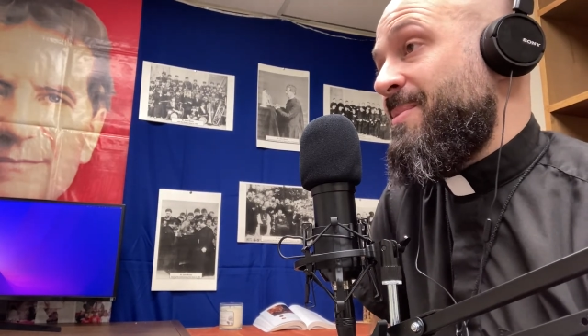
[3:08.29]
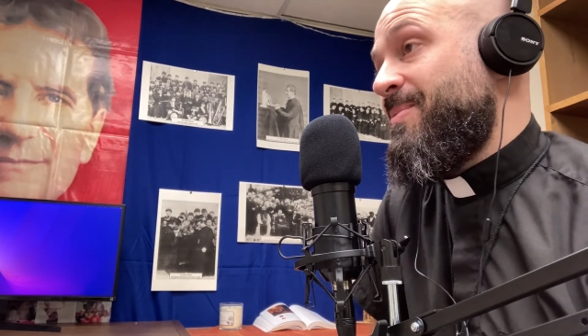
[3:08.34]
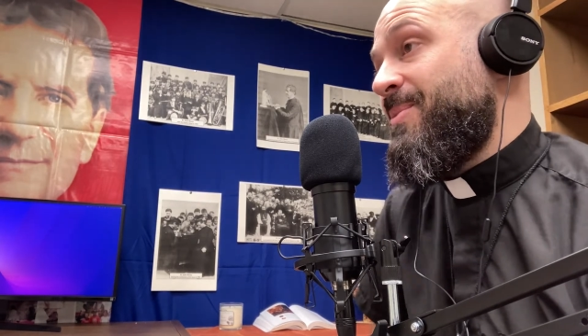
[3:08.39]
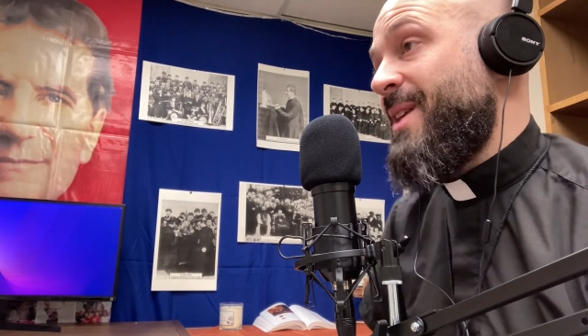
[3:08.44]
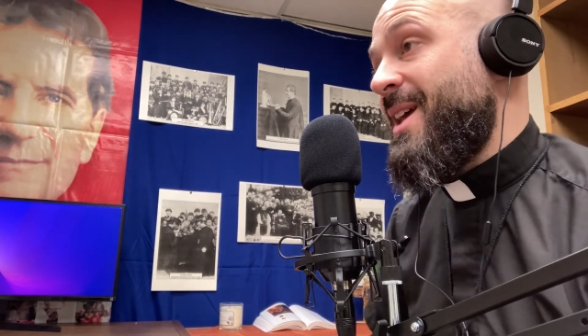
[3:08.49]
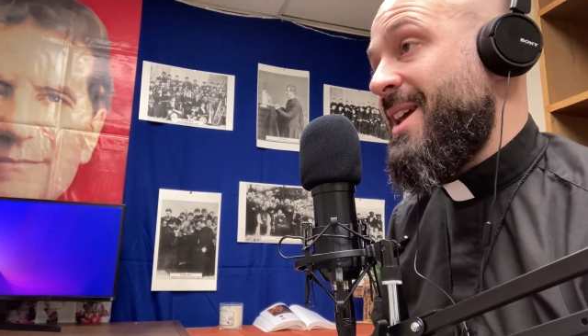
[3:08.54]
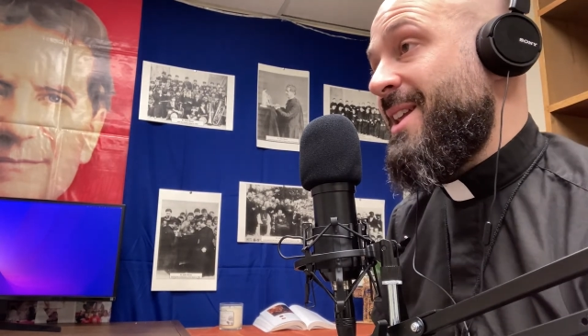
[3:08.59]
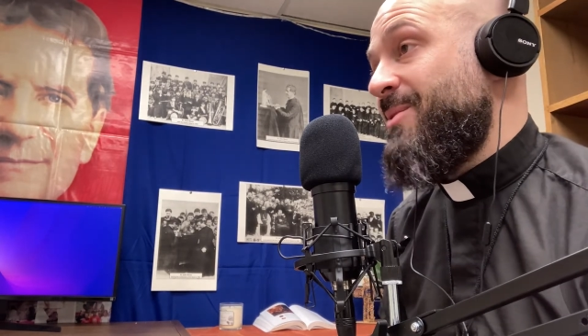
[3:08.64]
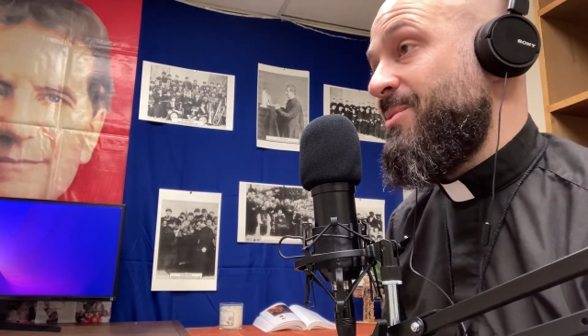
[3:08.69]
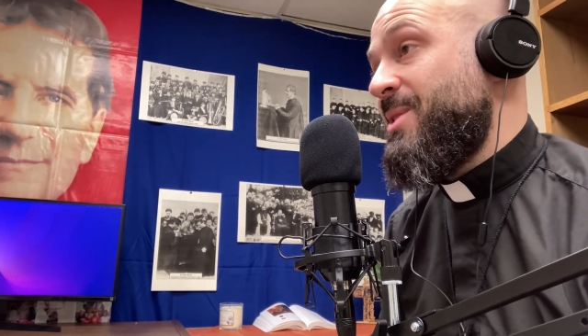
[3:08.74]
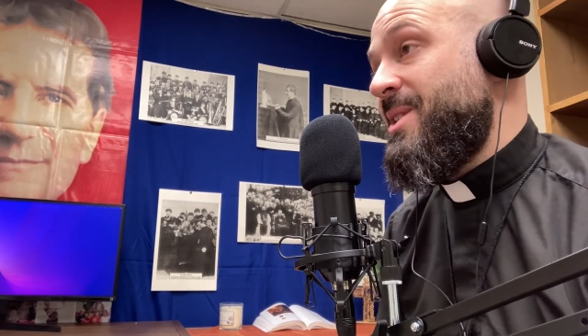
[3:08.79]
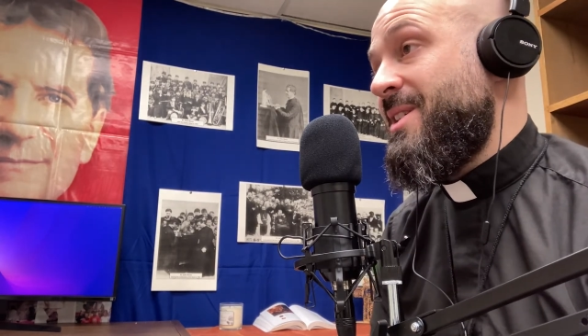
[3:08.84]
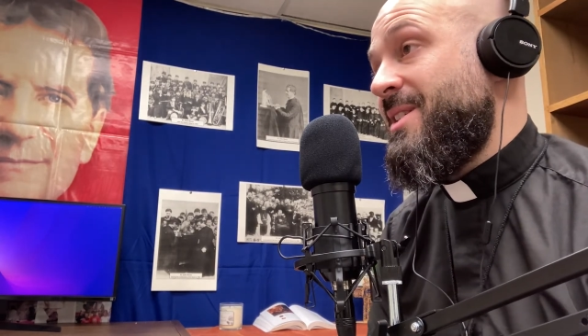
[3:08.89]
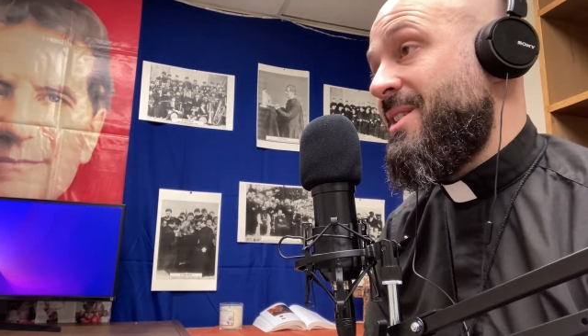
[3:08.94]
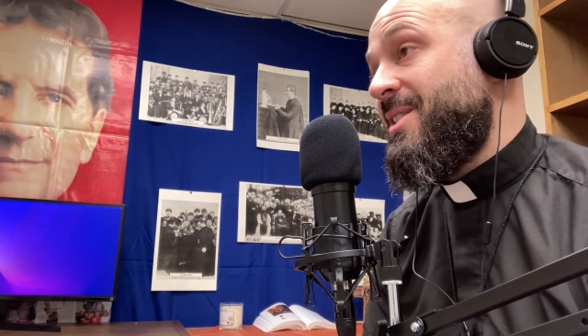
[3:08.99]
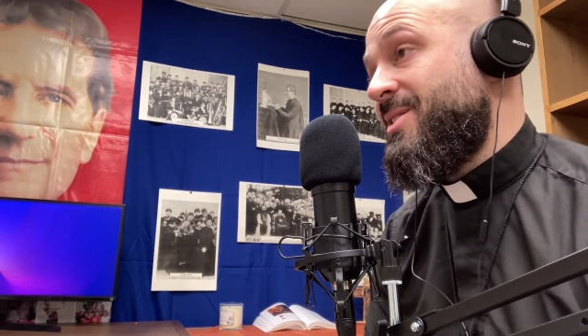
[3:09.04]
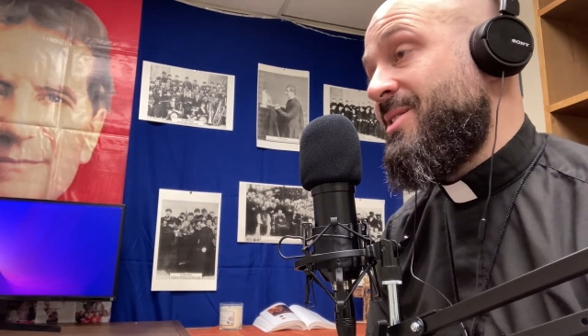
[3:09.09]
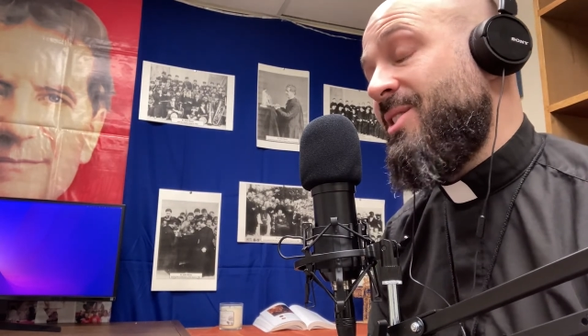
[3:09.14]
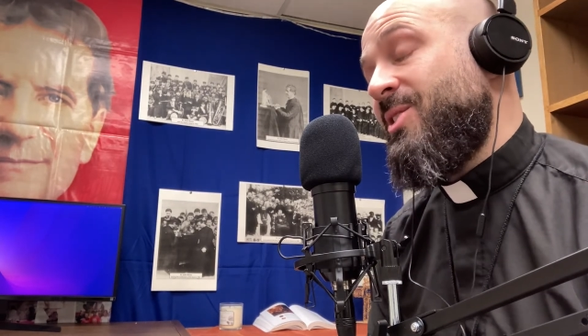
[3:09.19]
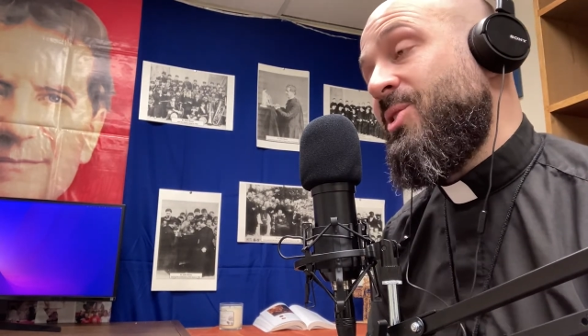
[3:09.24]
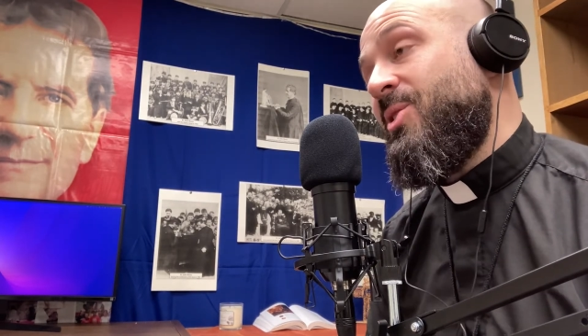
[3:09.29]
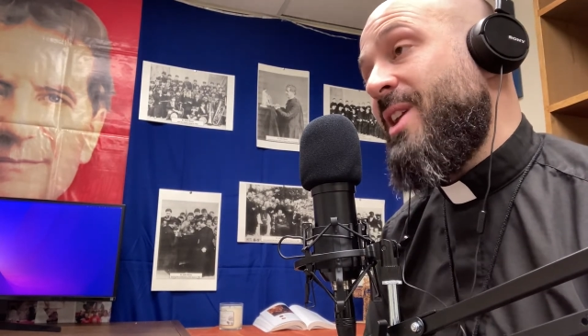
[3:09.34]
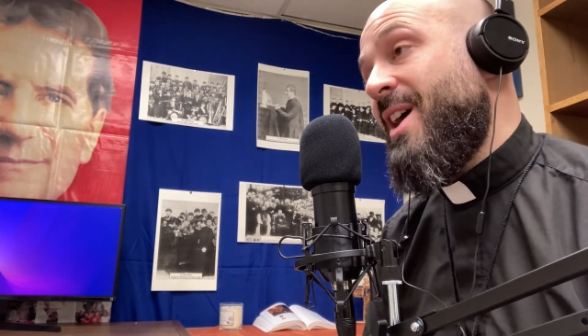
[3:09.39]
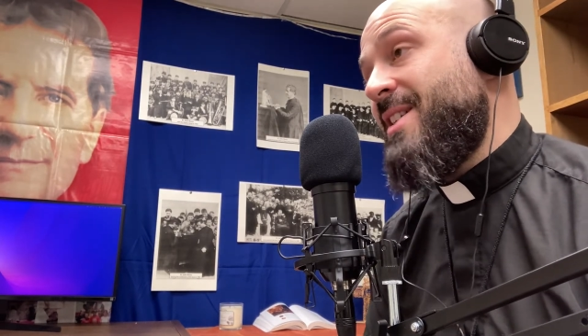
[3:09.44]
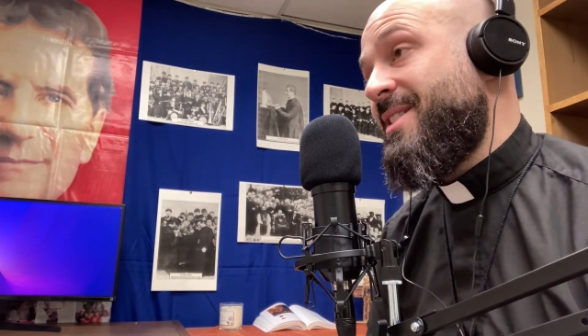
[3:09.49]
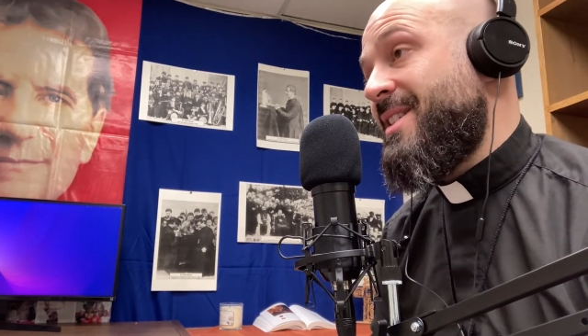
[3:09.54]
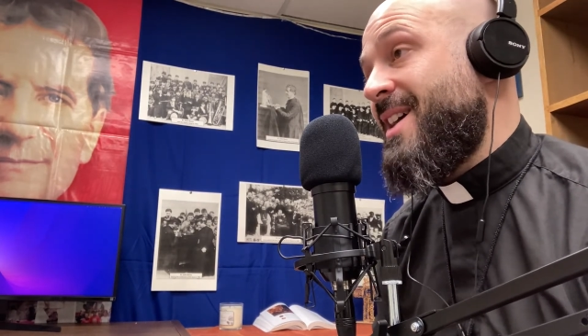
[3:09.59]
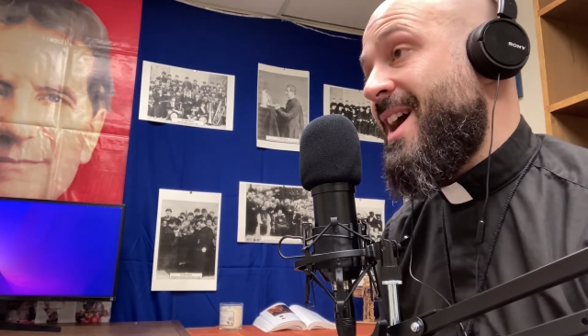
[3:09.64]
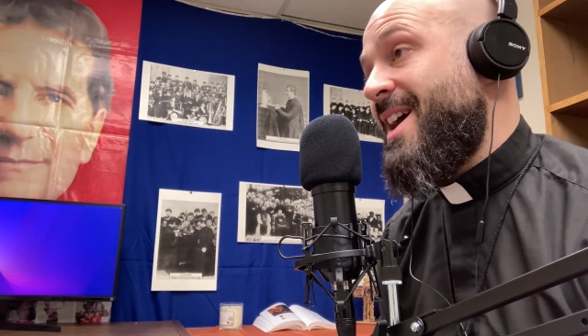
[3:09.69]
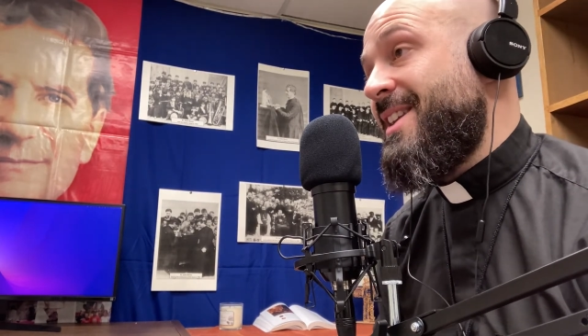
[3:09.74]
And we continue to
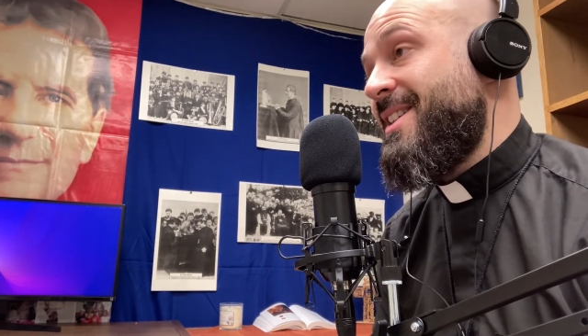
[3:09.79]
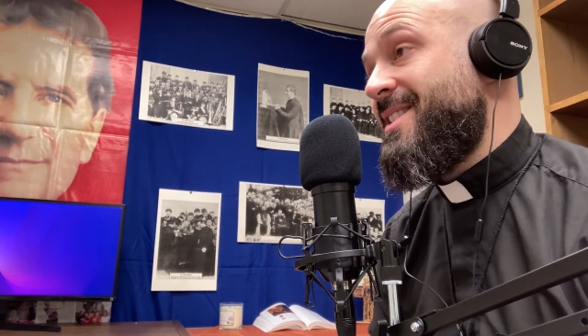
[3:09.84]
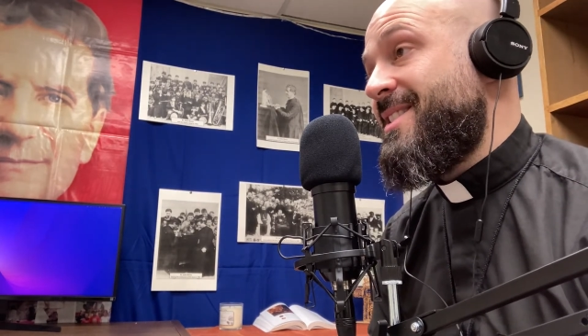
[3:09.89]
ask God to